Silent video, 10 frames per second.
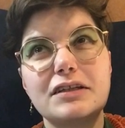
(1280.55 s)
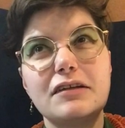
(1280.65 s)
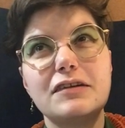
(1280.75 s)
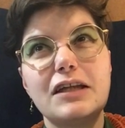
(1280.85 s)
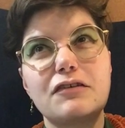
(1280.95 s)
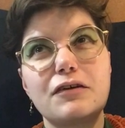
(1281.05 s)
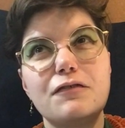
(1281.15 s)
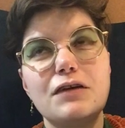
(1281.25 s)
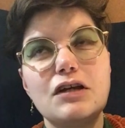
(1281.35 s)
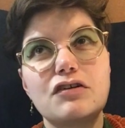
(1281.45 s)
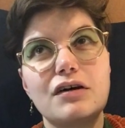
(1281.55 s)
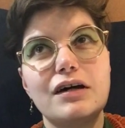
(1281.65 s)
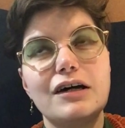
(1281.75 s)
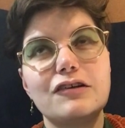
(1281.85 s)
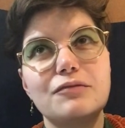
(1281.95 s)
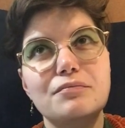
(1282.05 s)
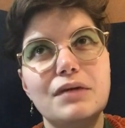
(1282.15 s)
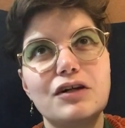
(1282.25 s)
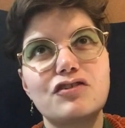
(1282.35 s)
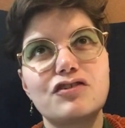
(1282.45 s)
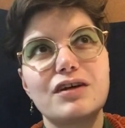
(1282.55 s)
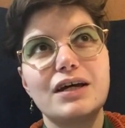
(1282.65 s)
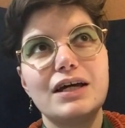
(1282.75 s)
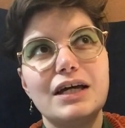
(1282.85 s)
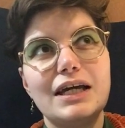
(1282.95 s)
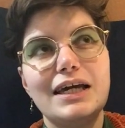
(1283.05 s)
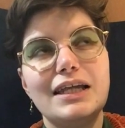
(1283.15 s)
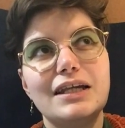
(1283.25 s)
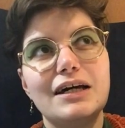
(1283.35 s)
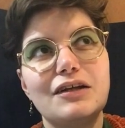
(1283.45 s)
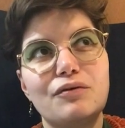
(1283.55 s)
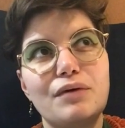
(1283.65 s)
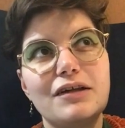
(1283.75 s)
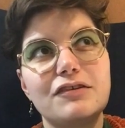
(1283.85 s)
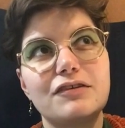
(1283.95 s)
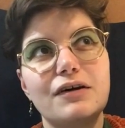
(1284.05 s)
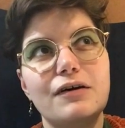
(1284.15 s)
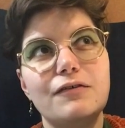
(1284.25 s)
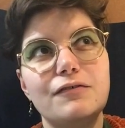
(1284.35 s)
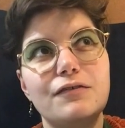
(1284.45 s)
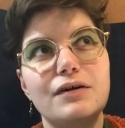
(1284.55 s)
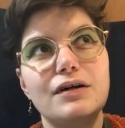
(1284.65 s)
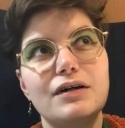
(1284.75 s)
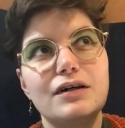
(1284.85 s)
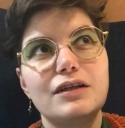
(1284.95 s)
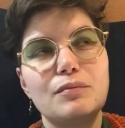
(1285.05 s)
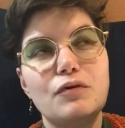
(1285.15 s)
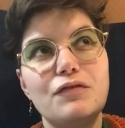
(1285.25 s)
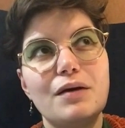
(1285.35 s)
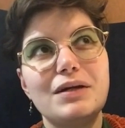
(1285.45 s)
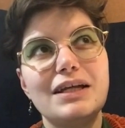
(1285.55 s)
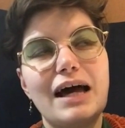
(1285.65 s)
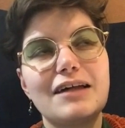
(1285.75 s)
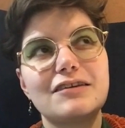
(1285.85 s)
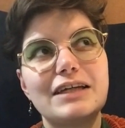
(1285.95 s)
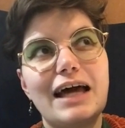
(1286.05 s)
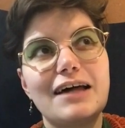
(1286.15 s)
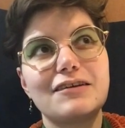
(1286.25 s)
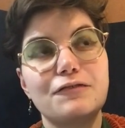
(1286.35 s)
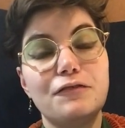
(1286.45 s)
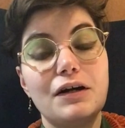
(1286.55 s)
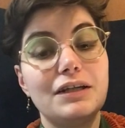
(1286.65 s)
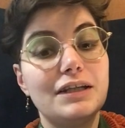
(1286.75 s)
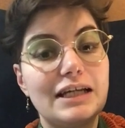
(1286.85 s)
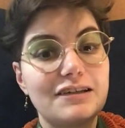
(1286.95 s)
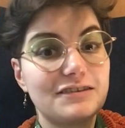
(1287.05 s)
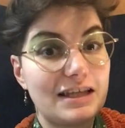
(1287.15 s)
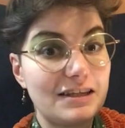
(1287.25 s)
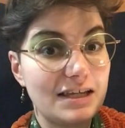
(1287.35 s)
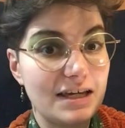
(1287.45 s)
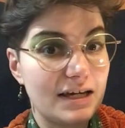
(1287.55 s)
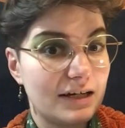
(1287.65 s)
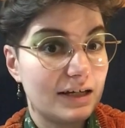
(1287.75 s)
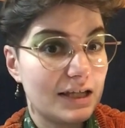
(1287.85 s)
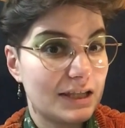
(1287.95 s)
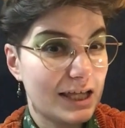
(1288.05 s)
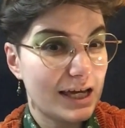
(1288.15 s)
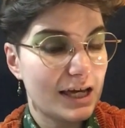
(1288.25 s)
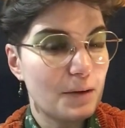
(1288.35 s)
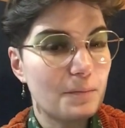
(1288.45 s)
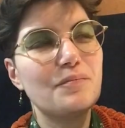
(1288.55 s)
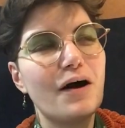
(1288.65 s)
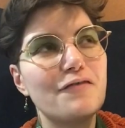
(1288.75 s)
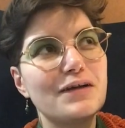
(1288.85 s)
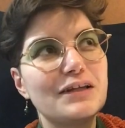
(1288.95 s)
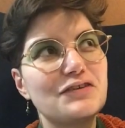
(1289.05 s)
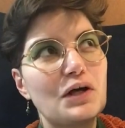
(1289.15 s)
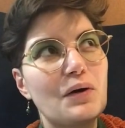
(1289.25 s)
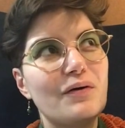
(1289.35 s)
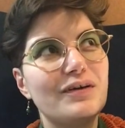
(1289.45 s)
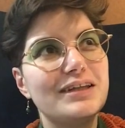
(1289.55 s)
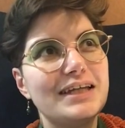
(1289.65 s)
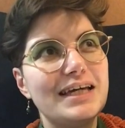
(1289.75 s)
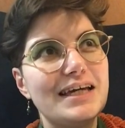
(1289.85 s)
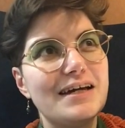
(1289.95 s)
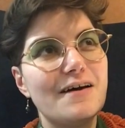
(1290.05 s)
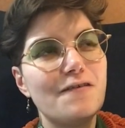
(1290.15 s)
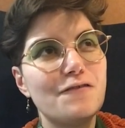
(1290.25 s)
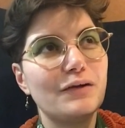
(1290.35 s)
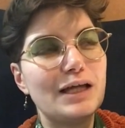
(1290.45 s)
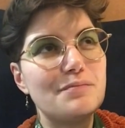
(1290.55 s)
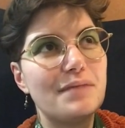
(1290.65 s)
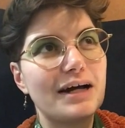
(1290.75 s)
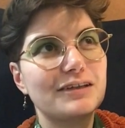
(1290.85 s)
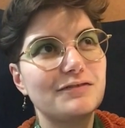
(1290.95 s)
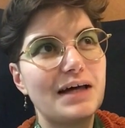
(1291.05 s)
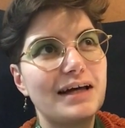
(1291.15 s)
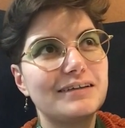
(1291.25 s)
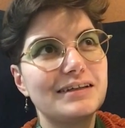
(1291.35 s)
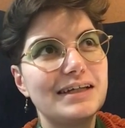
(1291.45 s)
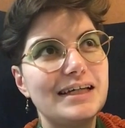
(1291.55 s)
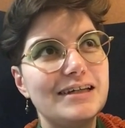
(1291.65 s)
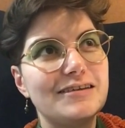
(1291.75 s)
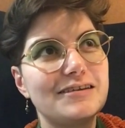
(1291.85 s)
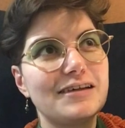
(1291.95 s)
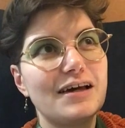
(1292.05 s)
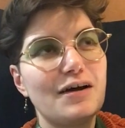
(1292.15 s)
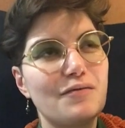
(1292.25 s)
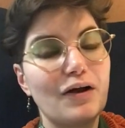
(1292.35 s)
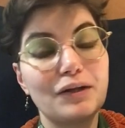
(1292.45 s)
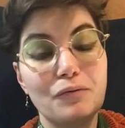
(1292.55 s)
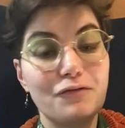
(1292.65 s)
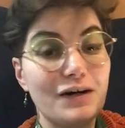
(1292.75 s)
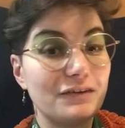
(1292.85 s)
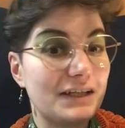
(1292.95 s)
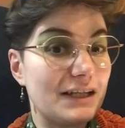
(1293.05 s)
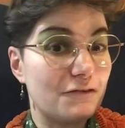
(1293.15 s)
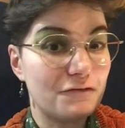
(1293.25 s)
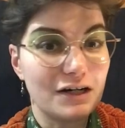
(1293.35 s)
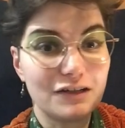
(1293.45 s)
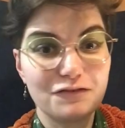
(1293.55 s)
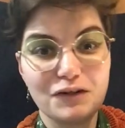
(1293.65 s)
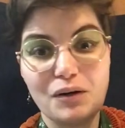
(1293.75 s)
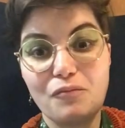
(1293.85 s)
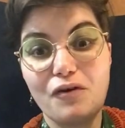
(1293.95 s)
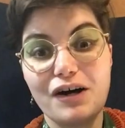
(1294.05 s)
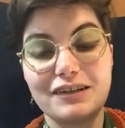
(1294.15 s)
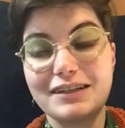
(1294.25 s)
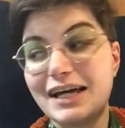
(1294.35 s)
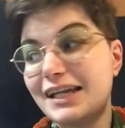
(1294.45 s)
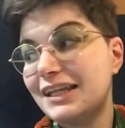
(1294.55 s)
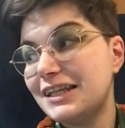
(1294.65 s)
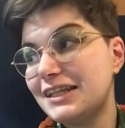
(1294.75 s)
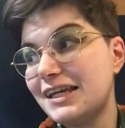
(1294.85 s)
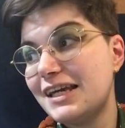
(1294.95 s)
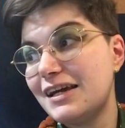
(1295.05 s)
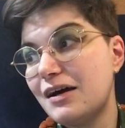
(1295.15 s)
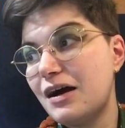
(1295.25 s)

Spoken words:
it doesn't necessarily feature as much in the rest of the movie. I mean, it has a fun extendy thing, but I feel as though the full impact of that is rather more felt in the first film rather than the